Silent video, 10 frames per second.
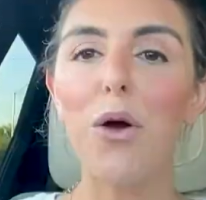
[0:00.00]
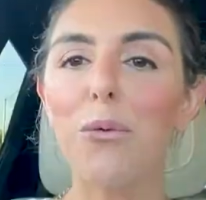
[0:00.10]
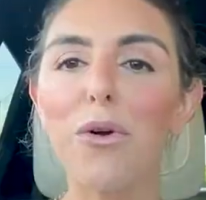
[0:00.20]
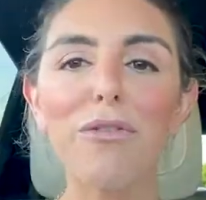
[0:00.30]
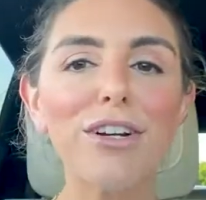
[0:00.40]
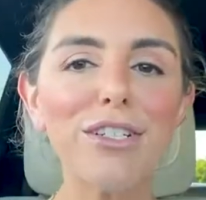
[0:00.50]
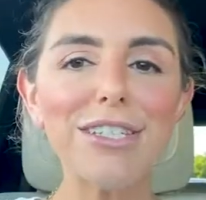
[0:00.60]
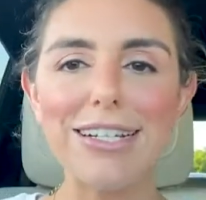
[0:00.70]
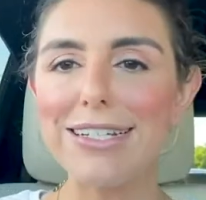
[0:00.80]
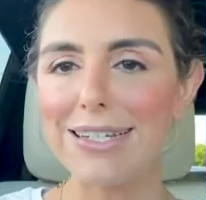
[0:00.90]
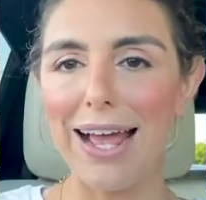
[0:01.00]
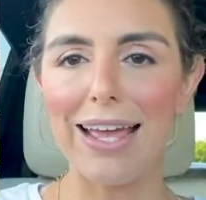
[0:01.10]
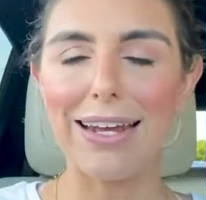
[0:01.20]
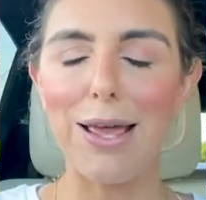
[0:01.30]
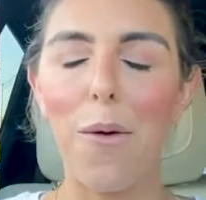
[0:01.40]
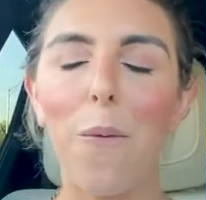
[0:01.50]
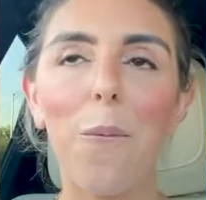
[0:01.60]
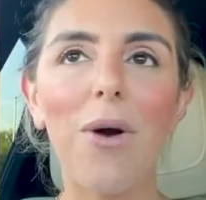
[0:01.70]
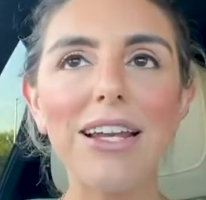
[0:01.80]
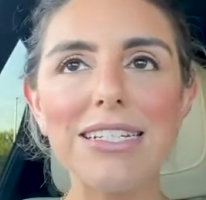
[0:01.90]
Reverse dieting,
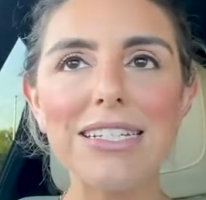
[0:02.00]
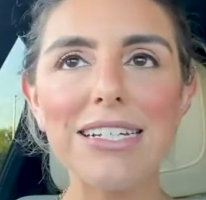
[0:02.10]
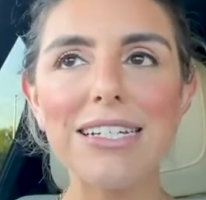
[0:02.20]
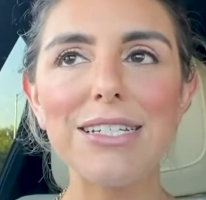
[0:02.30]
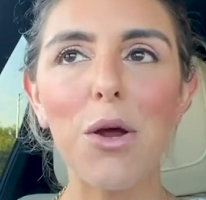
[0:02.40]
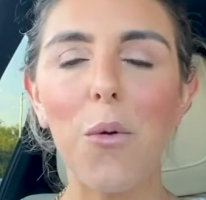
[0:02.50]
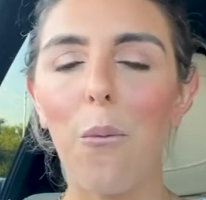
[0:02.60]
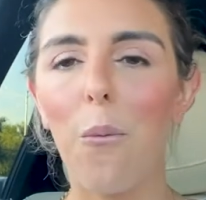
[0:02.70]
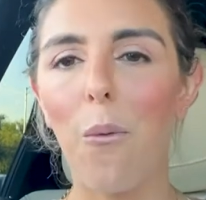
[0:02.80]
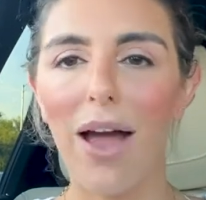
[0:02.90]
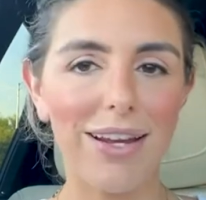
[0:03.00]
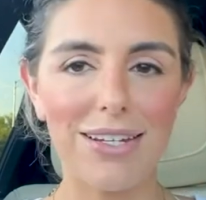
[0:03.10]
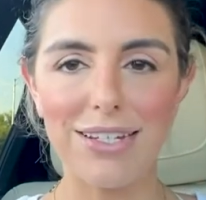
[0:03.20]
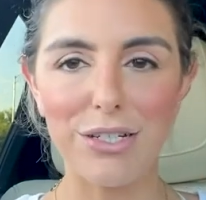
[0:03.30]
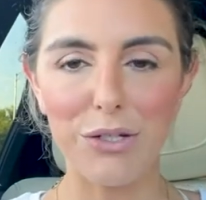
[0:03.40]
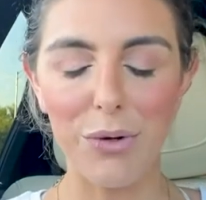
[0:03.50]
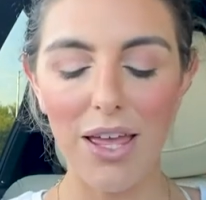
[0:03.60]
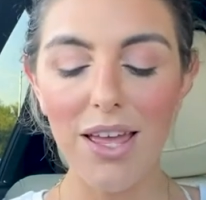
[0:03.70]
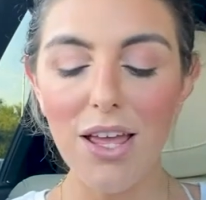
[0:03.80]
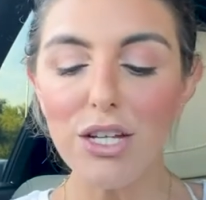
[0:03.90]
what is it? Why do you need to do it?
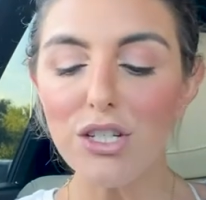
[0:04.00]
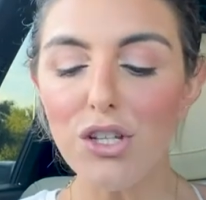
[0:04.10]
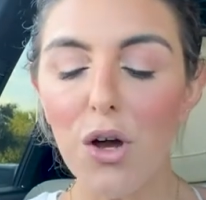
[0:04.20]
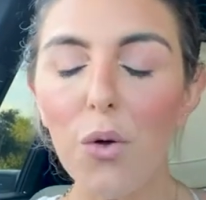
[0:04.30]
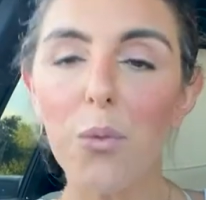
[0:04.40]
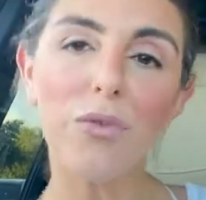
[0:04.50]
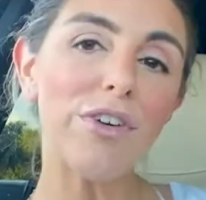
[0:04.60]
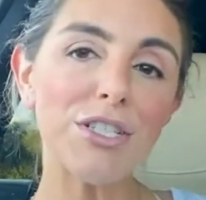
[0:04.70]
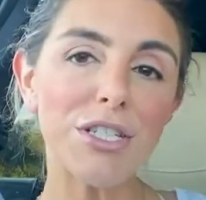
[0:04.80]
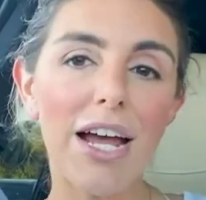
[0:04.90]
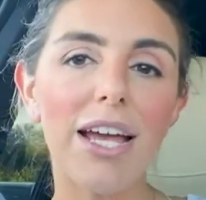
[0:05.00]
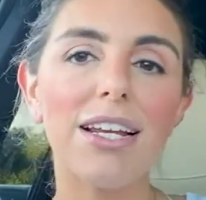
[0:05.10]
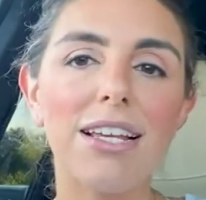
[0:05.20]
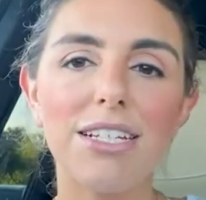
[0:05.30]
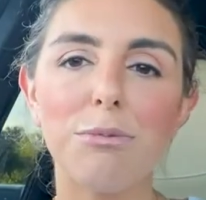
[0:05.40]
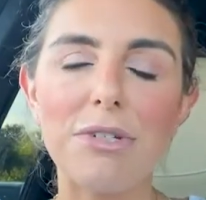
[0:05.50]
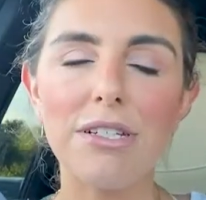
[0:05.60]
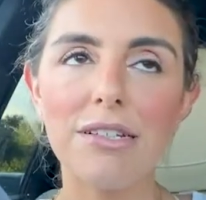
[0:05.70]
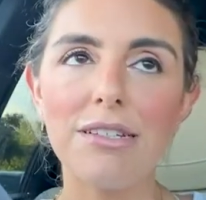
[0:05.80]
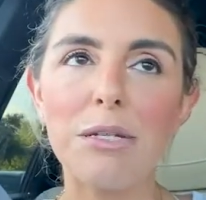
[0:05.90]
So reverse dieting is
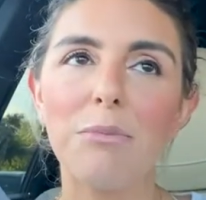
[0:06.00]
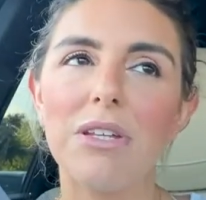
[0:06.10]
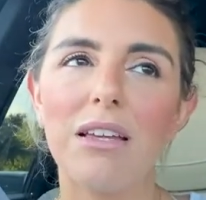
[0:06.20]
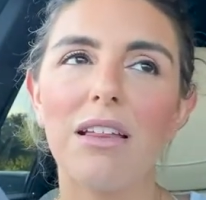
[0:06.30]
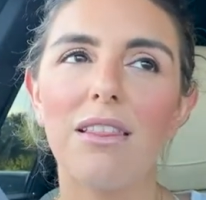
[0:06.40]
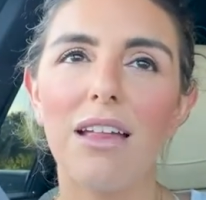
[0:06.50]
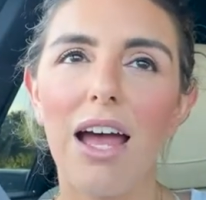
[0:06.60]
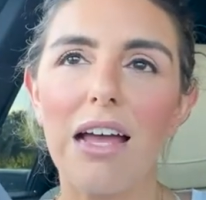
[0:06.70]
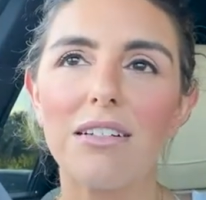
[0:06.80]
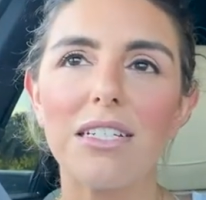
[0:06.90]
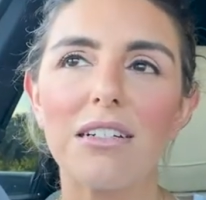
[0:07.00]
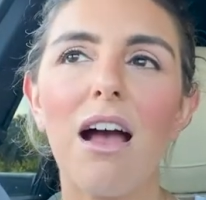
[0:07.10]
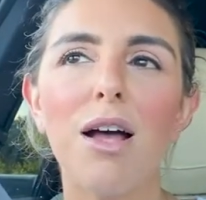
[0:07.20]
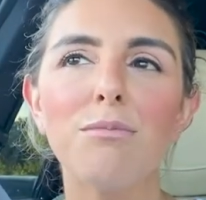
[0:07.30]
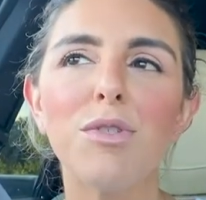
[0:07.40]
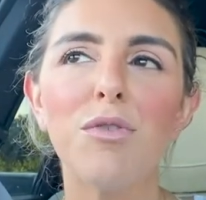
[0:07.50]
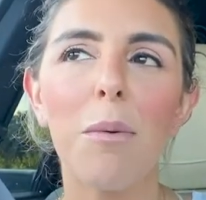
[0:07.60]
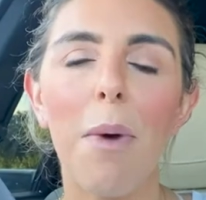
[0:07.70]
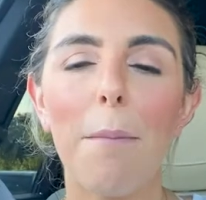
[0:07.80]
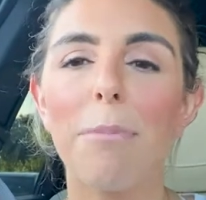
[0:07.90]
basically something that comes
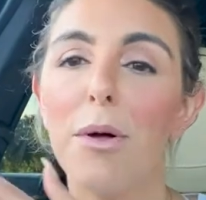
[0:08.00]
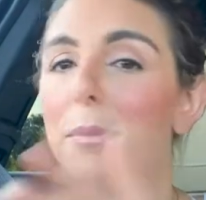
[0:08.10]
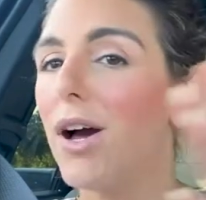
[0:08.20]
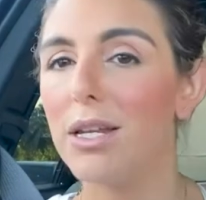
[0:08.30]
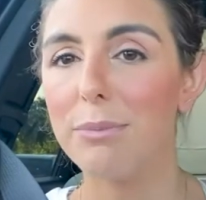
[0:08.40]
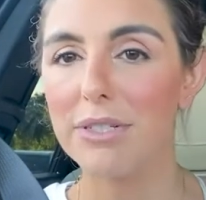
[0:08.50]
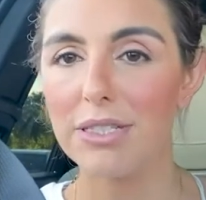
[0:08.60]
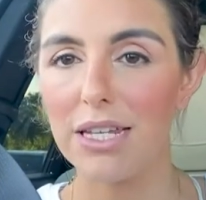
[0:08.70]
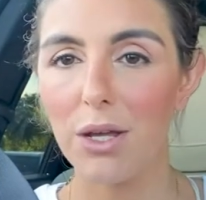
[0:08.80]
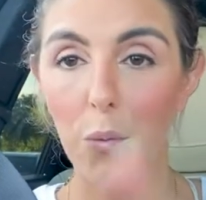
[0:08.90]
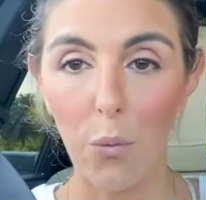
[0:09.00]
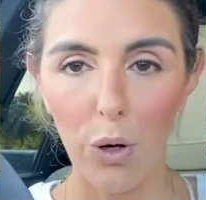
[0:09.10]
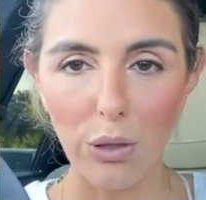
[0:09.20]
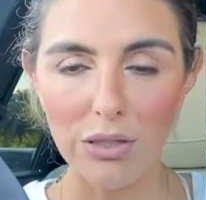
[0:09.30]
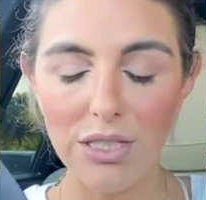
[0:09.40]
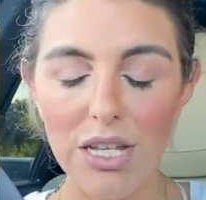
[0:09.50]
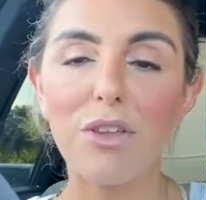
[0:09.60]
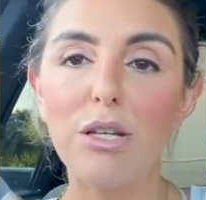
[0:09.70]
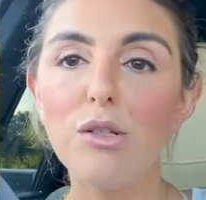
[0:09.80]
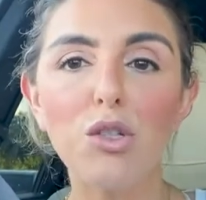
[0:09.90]
from the bodybuilding world.
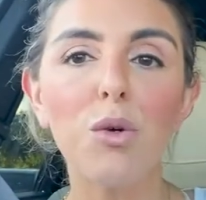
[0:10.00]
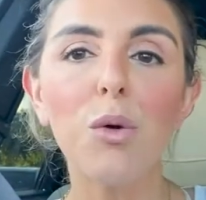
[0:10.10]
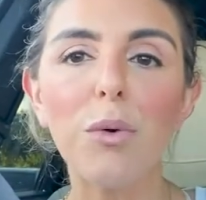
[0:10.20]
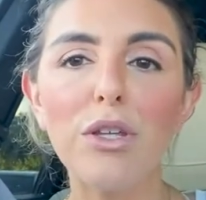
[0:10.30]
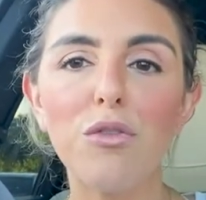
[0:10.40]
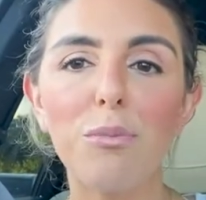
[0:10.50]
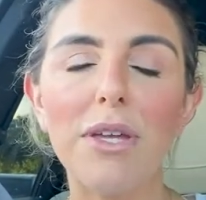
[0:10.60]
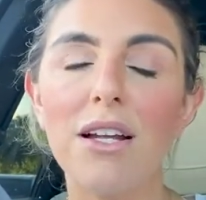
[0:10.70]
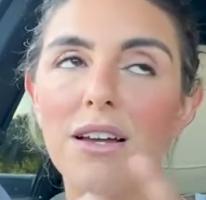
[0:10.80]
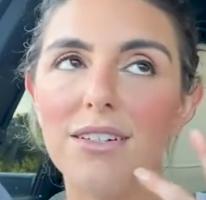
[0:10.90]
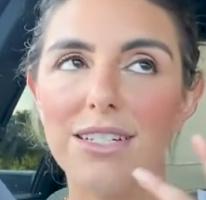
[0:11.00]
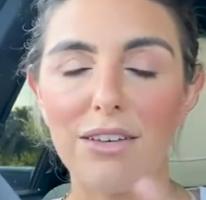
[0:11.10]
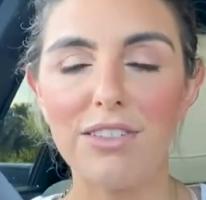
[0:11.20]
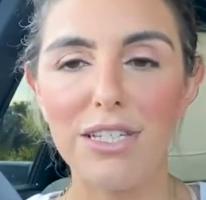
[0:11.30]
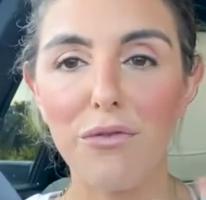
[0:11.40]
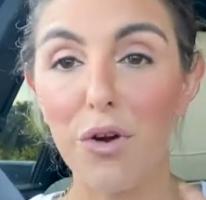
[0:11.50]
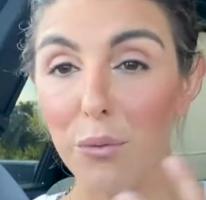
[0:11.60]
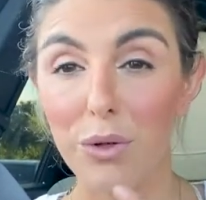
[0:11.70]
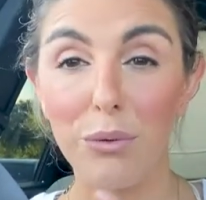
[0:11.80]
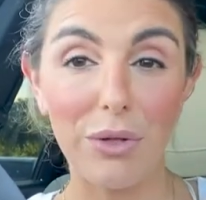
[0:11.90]
You do it when you've been on a deficit for a
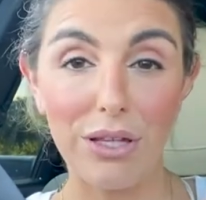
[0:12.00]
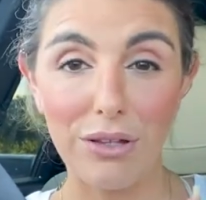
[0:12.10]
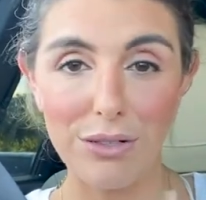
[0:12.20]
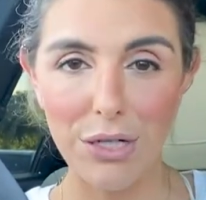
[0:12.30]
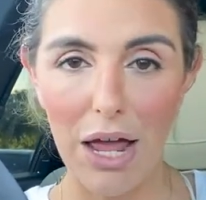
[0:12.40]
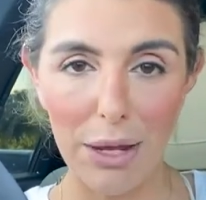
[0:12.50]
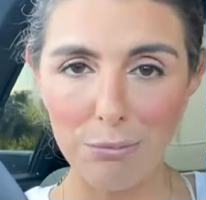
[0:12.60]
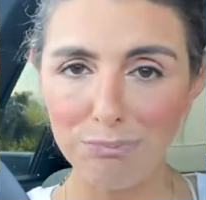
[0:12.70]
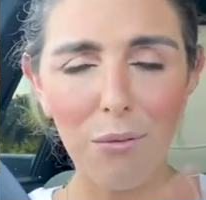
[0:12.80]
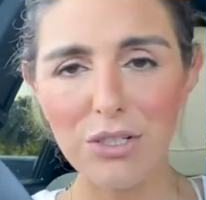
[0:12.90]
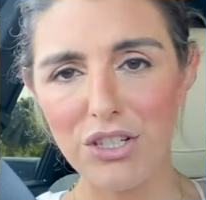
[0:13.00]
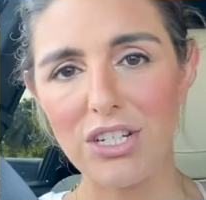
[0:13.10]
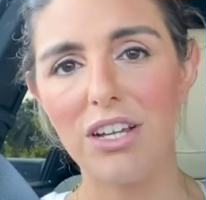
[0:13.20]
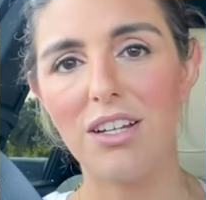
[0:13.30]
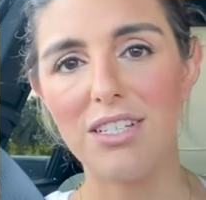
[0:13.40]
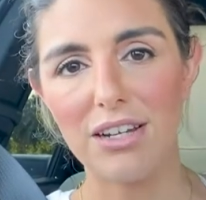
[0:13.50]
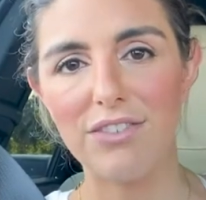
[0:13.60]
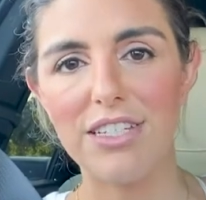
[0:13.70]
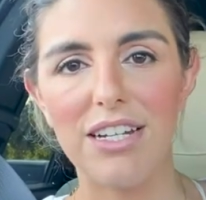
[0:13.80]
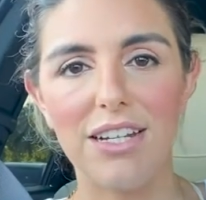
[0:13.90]
really, really long time, which
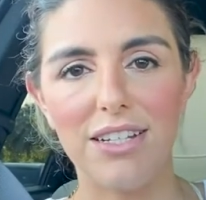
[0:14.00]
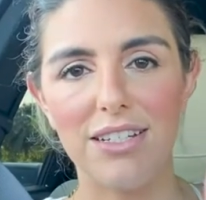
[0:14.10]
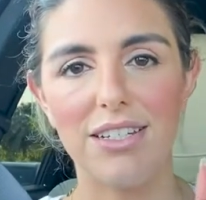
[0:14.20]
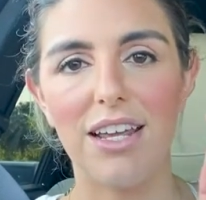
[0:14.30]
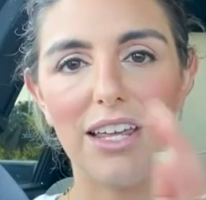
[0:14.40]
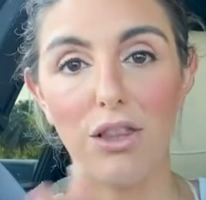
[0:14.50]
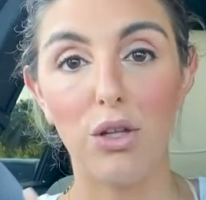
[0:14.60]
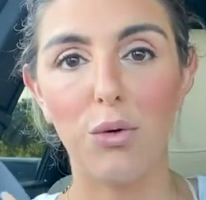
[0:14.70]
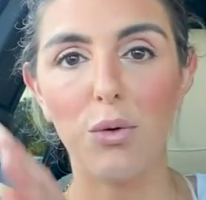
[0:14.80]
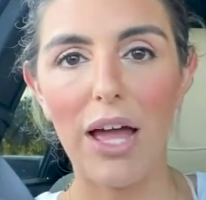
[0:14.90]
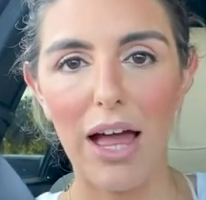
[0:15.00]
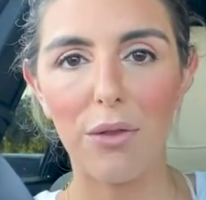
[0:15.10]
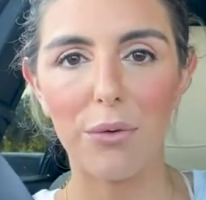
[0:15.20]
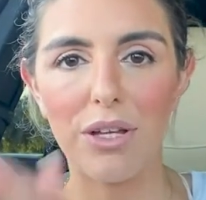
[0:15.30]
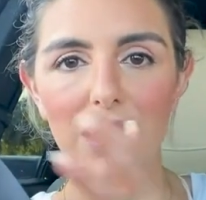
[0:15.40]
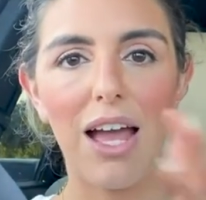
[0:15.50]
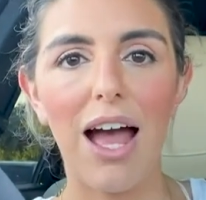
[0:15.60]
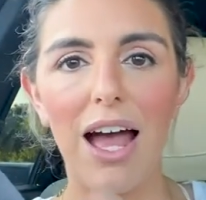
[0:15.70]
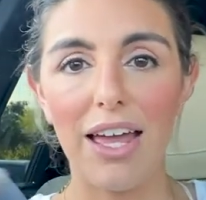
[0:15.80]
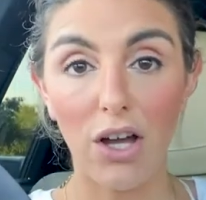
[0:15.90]
deficit is a low calorie,
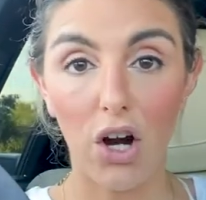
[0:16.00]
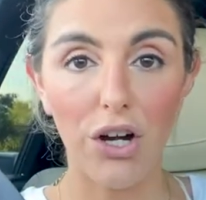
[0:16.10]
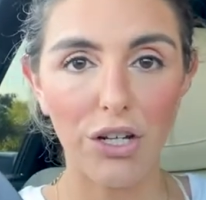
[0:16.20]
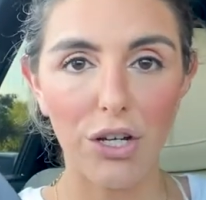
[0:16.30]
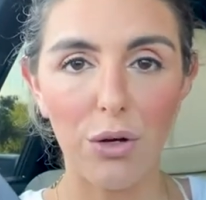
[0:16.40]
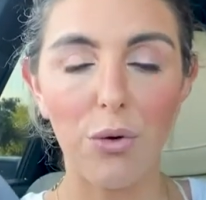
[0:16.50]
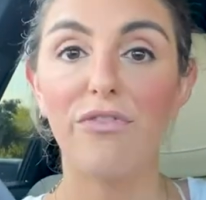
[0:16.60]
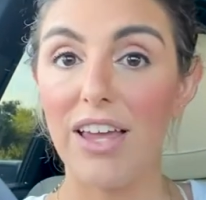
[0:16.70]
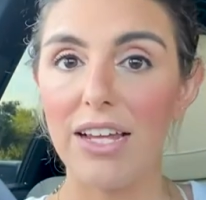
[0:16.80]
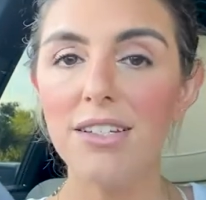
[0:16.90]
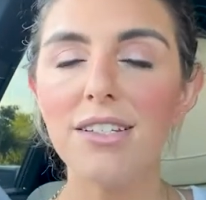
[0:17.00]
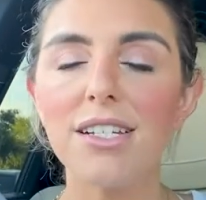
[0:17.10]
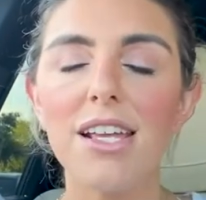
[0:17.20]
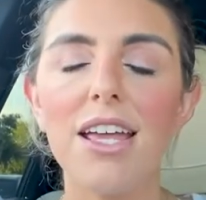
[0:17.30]
high cardio phase.